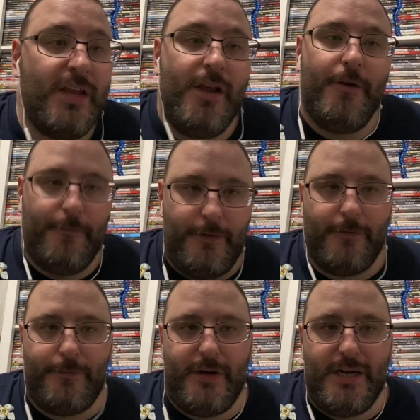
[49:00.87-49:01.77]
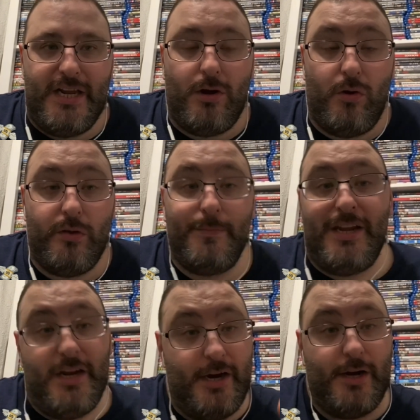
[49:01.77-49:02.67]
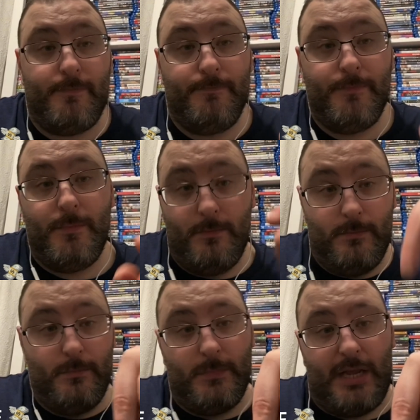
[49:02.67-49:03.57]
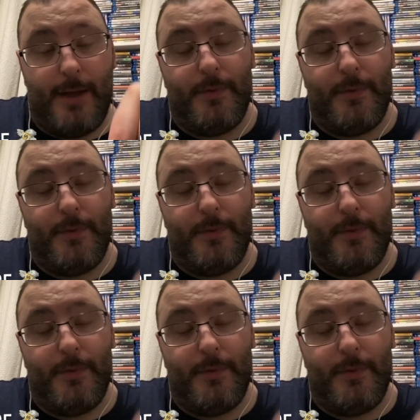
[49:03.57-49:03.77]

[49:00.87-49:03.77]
feel free to get a hold of me here. Comment